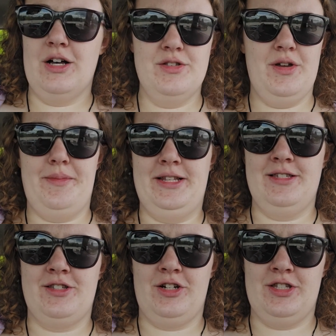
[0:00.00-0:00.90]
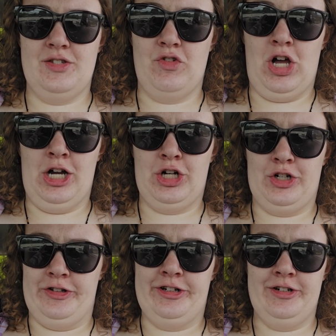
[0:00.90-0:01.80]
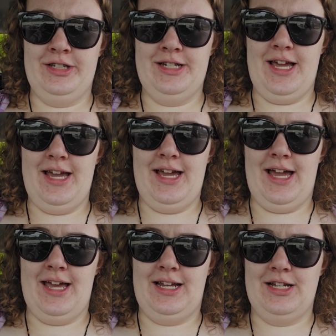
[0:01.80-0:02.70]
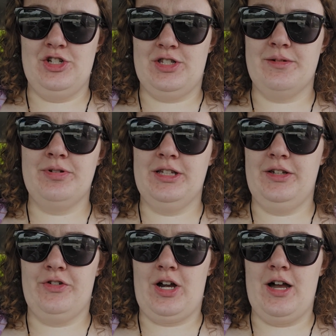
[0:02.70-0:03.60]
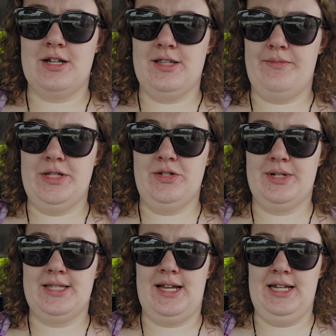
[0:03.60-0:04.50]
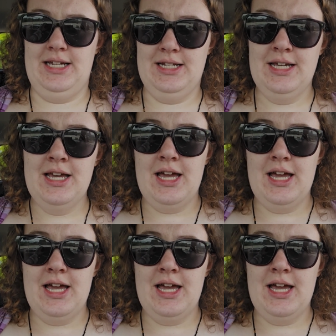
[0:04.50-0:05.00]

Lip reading: Also, I meant to start this vlog earlier in the day, and I just completely forgot because I've been so excited.